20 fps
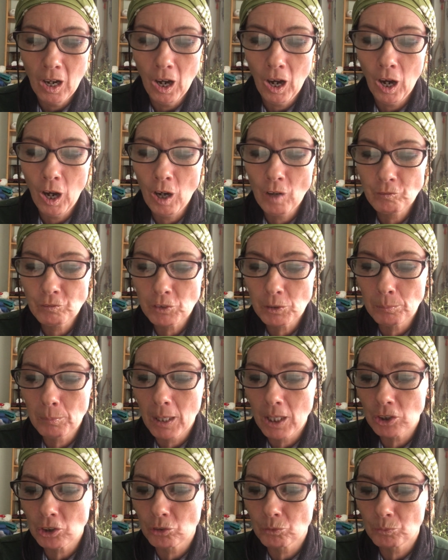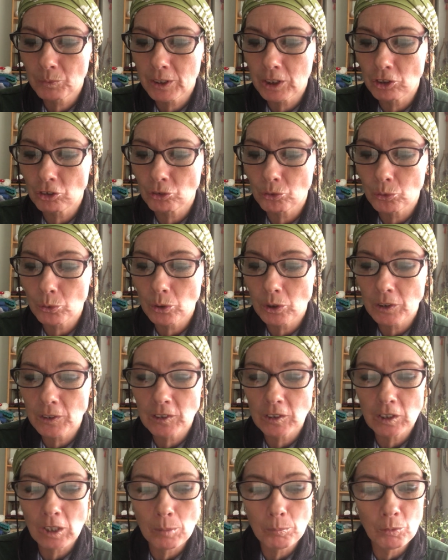After much ritual,
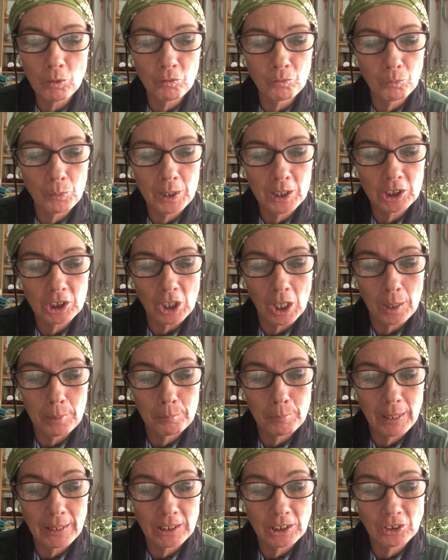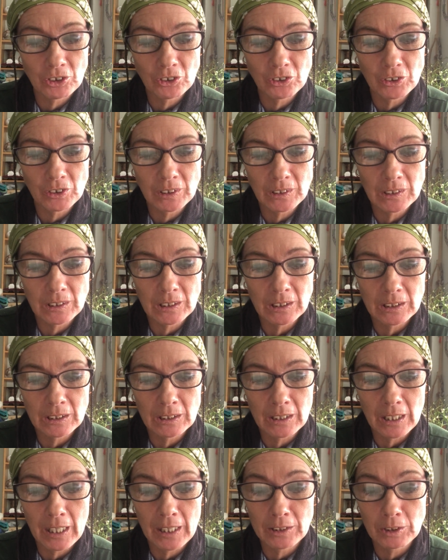some of which I managed to
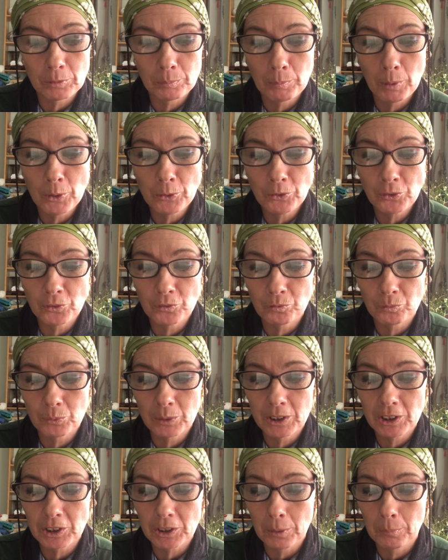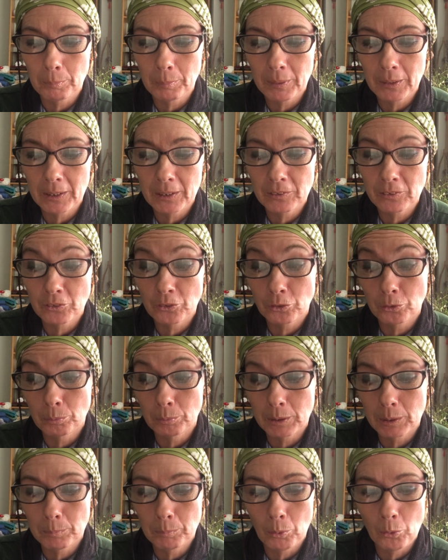see and most of which appeared to
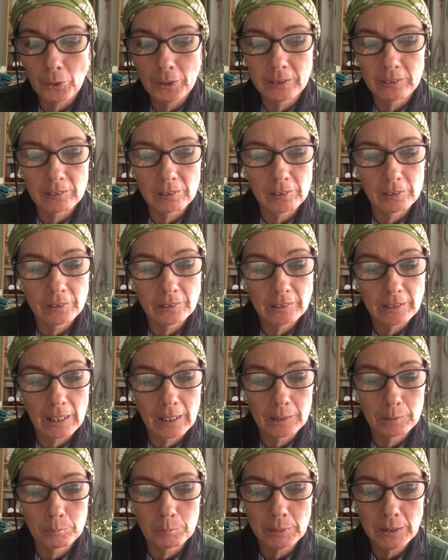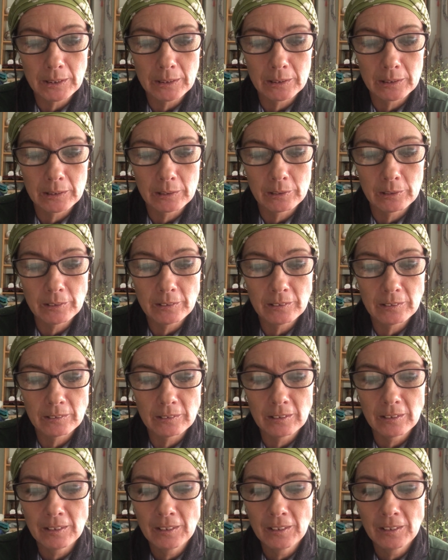me pointless and meaningless,